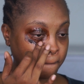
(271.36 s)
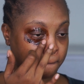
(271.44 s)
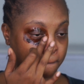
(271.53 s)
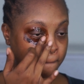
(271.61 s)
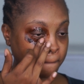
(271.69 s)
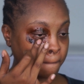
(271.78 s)

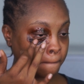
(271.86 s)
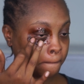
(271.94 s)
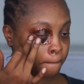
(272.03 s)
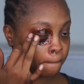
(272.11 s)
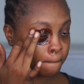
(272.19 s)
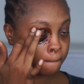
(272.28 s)

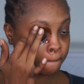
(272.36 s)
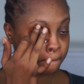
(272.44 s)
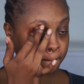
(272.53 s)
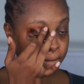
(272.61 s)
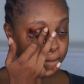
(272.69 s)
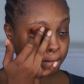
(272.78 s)

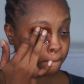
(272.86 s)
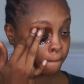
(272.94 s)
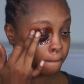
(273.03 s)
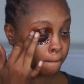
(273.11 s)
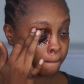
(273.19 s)
(no one is talking)